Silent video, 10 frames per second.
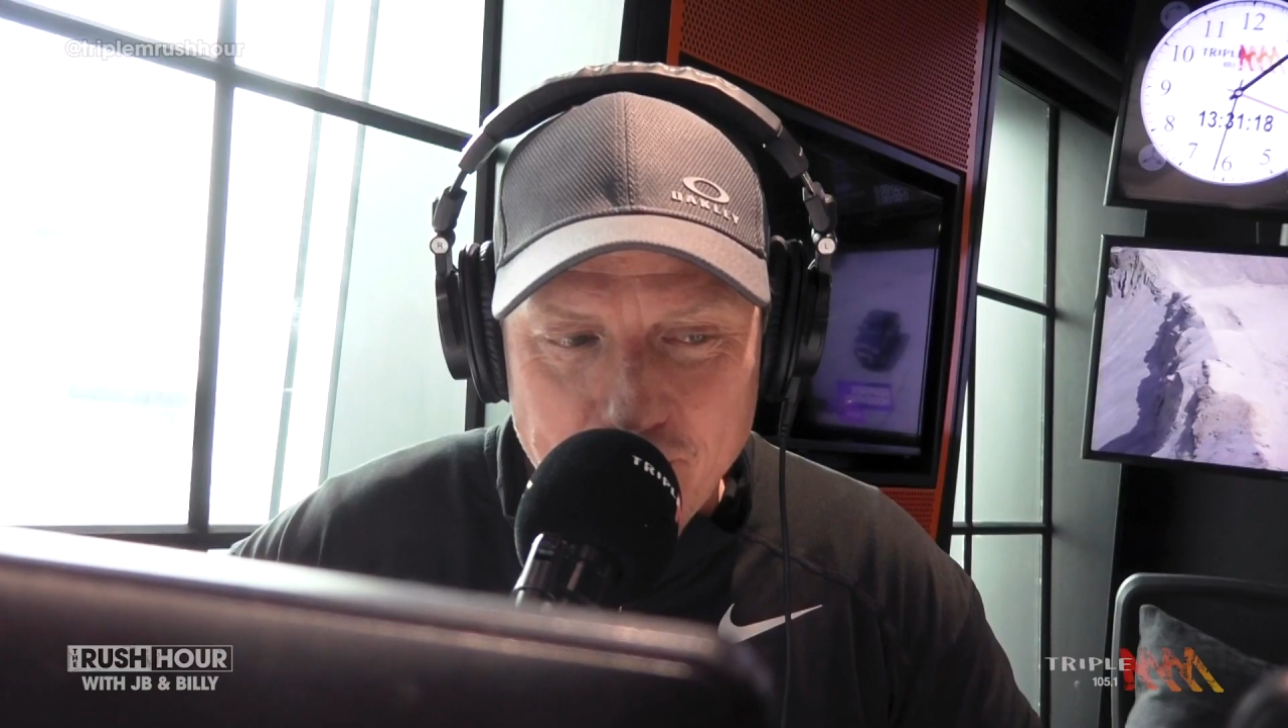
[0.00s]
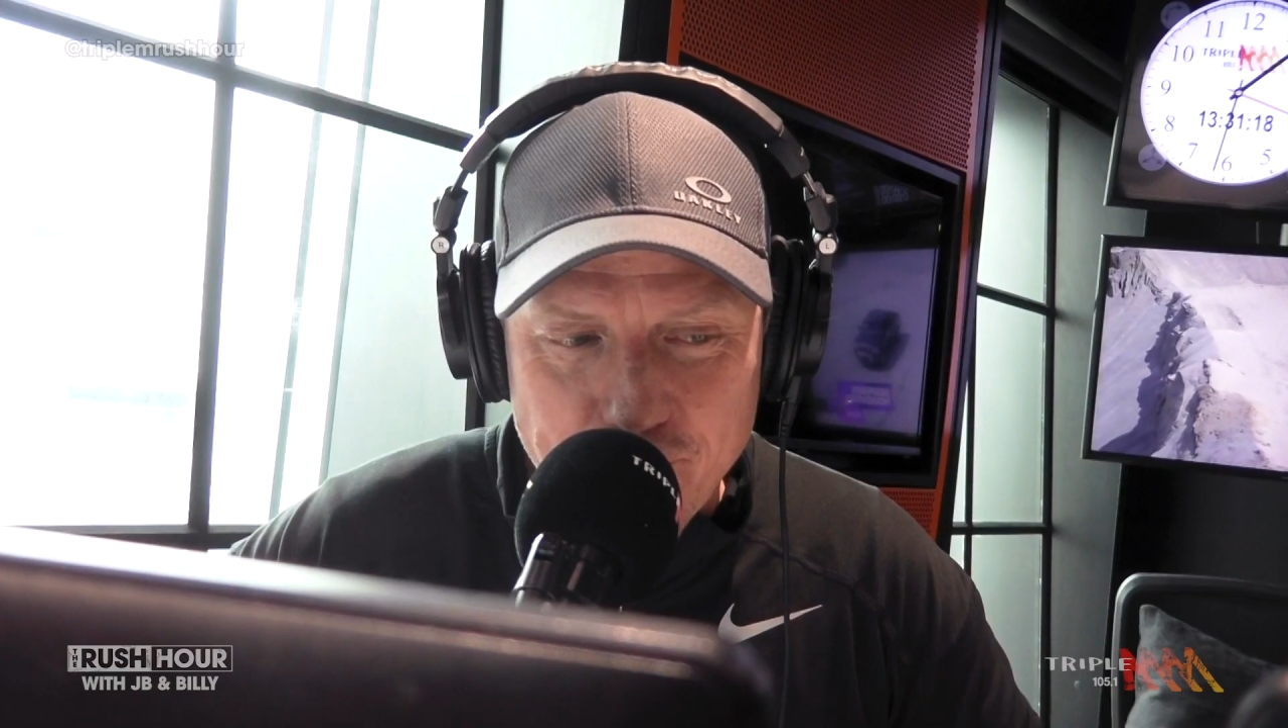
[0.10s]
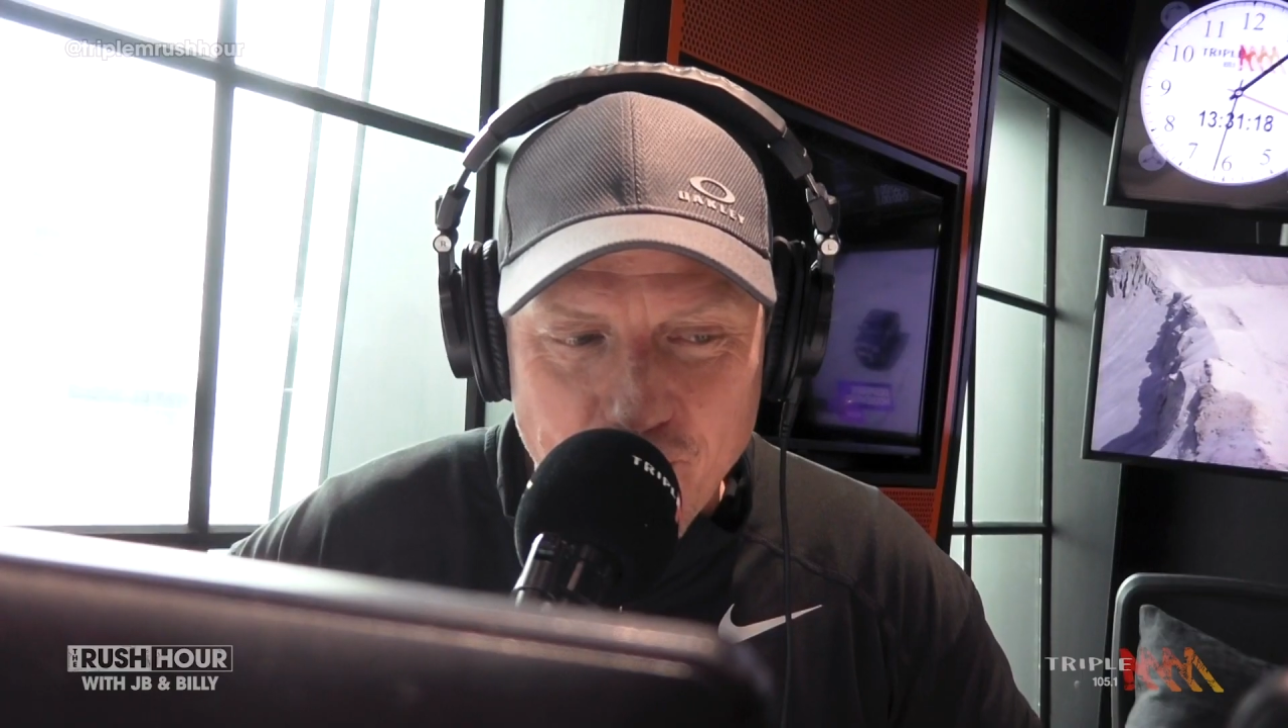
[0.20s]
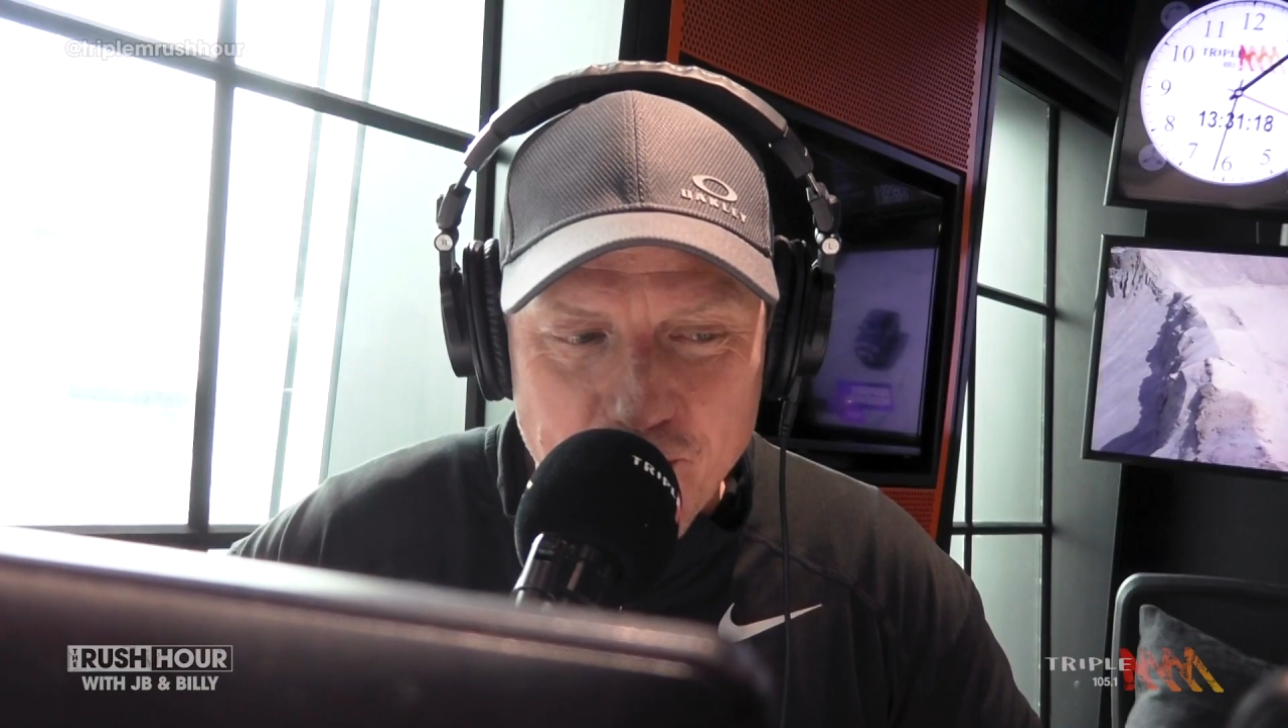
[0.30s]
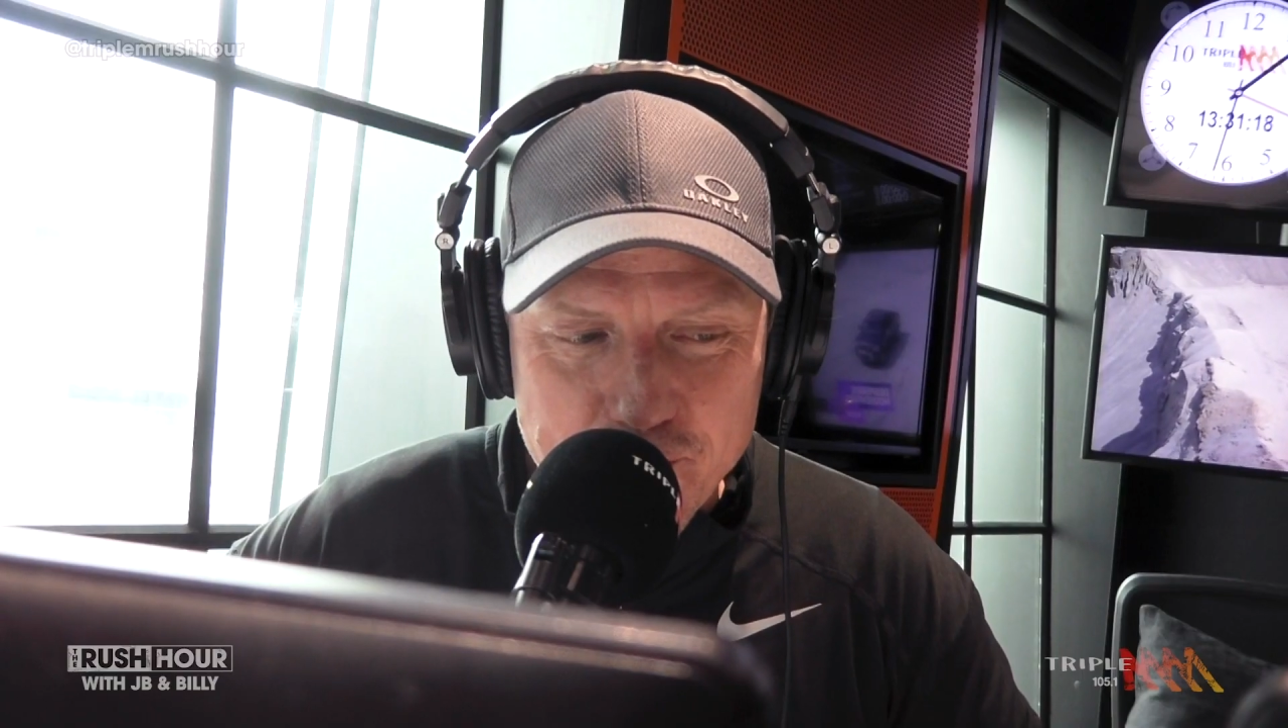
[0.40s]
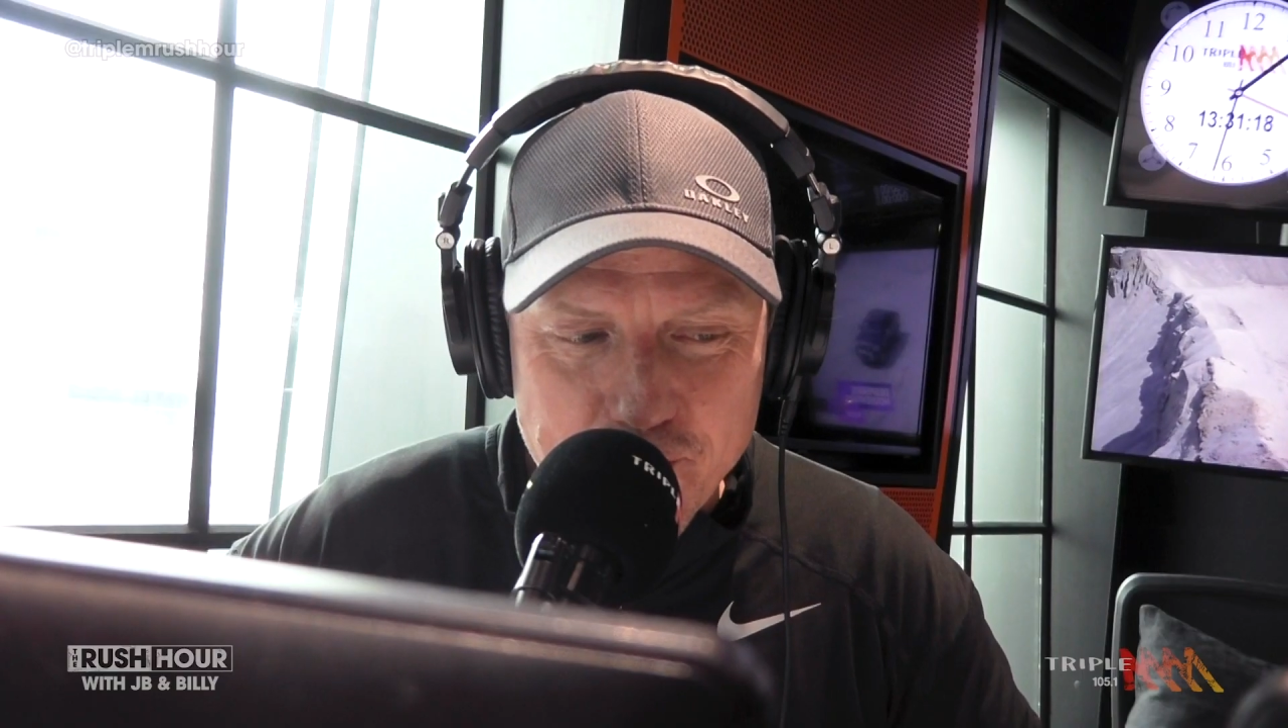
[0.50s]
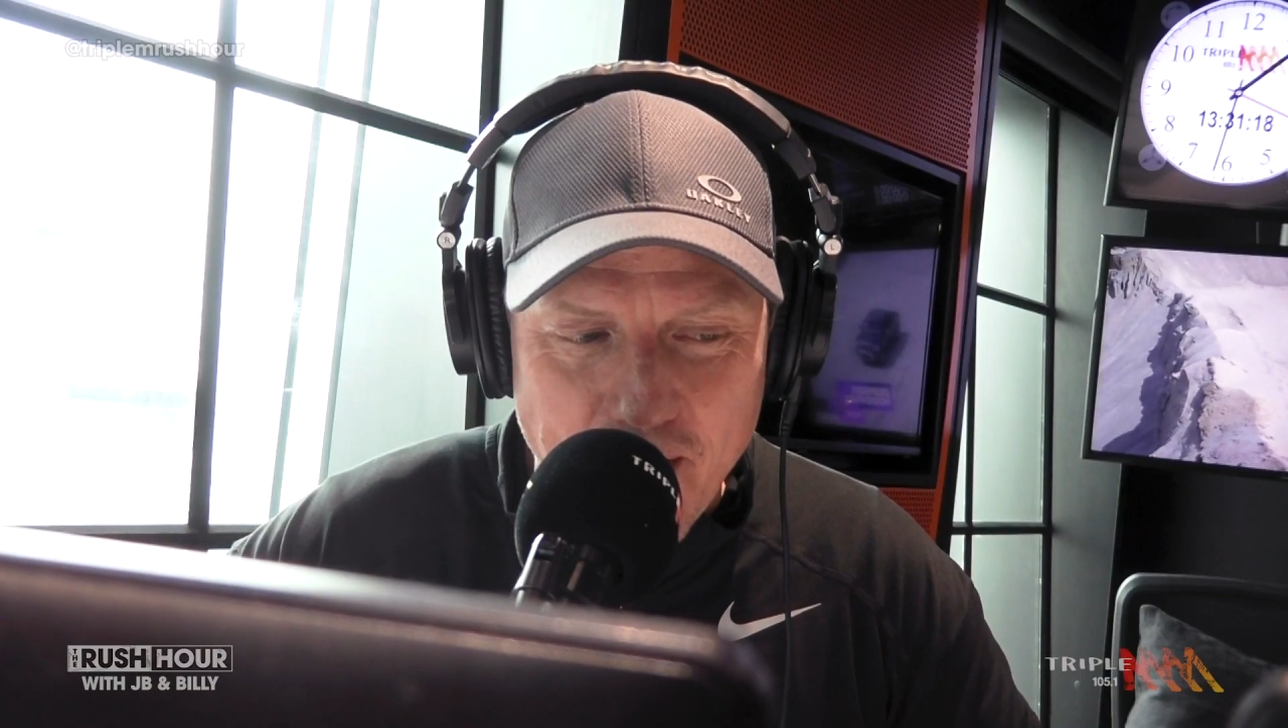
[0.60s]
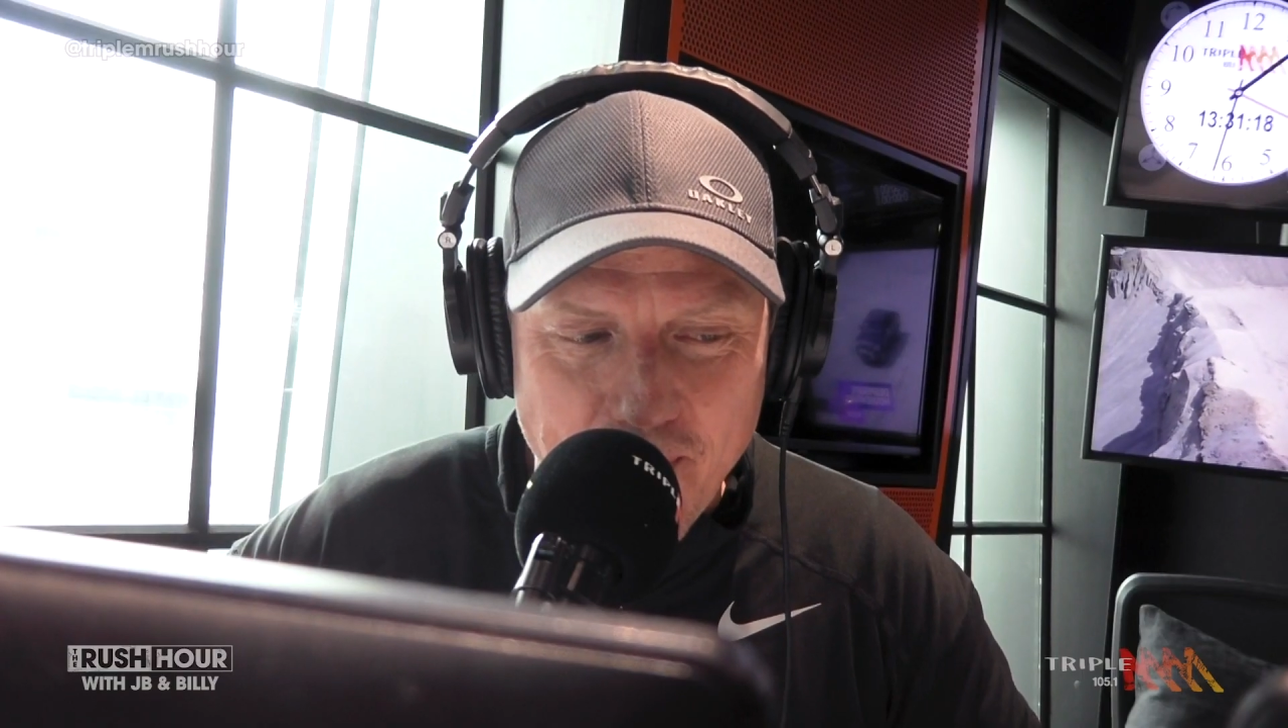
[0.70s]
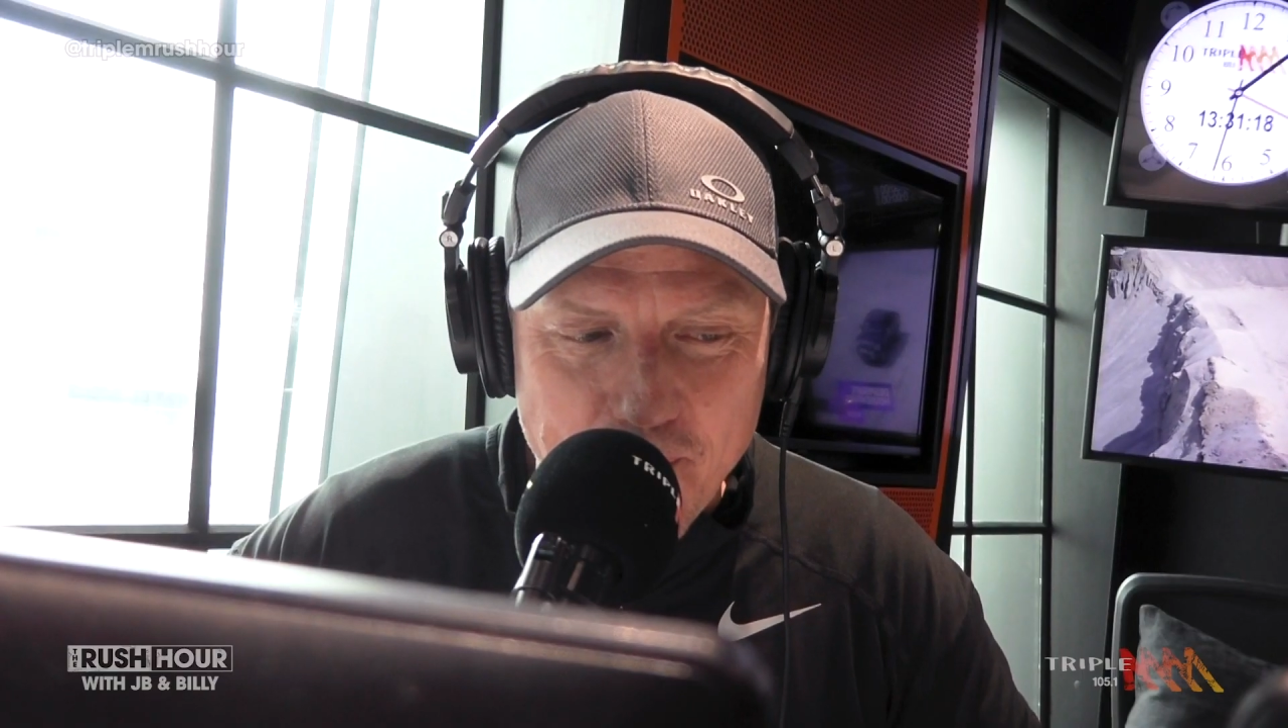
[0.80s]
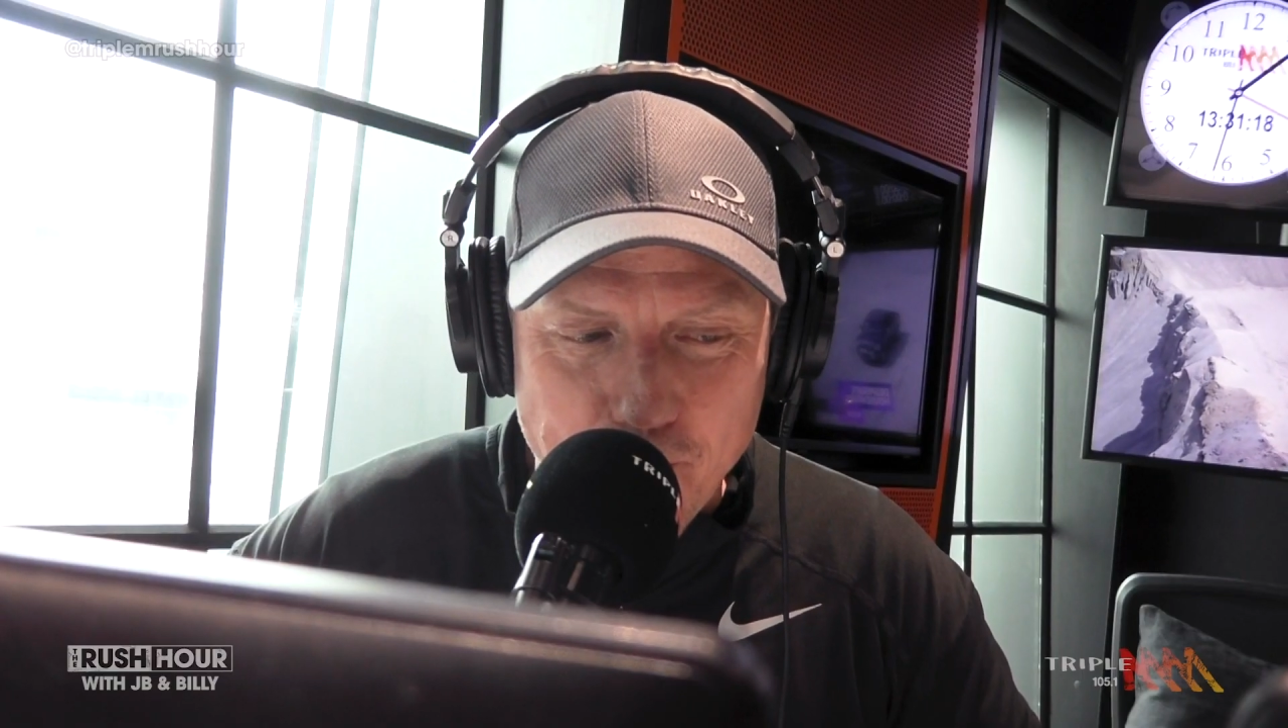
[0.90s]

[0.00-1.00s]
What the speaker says: first, and then